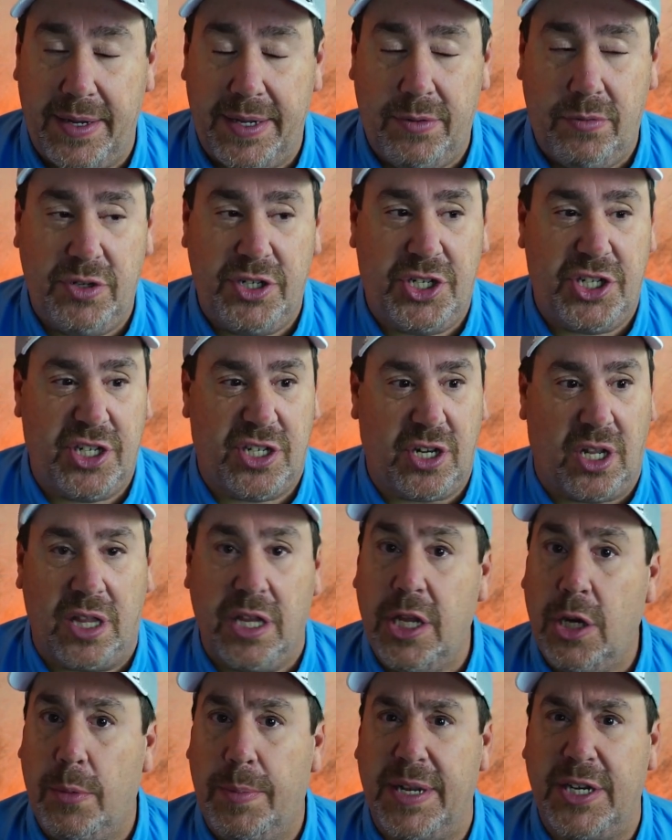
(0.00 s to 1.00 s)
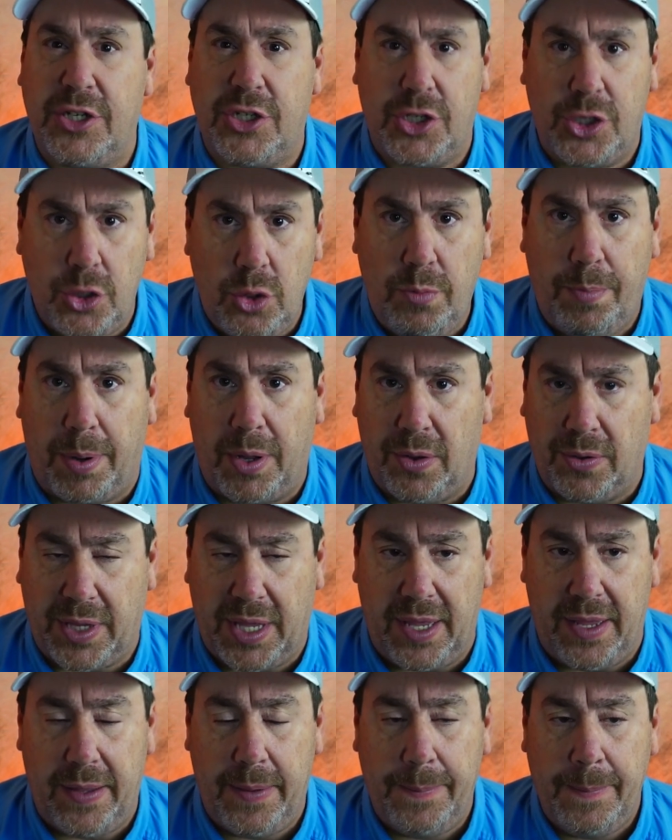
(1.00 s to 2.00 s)
It was just a little bit too
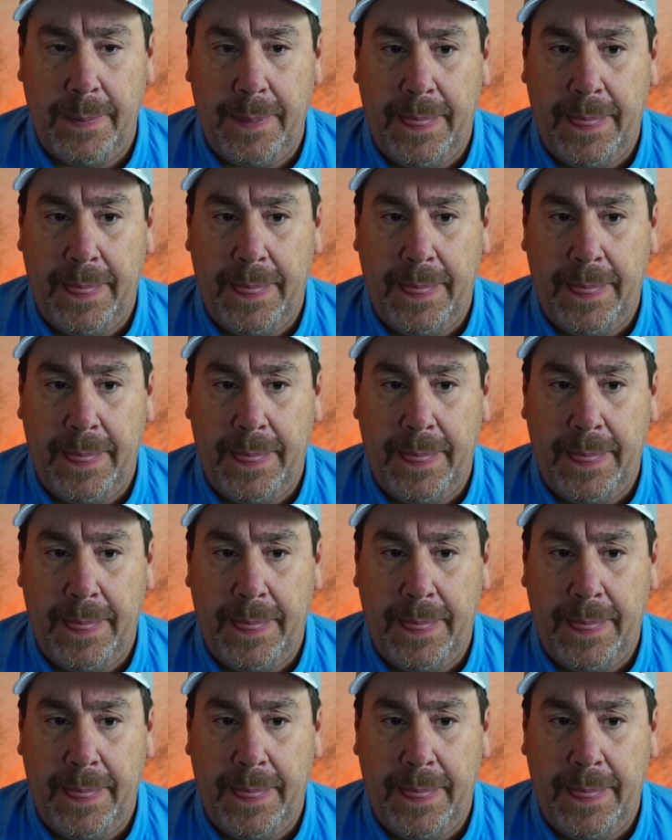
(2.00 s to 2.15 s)
bulky.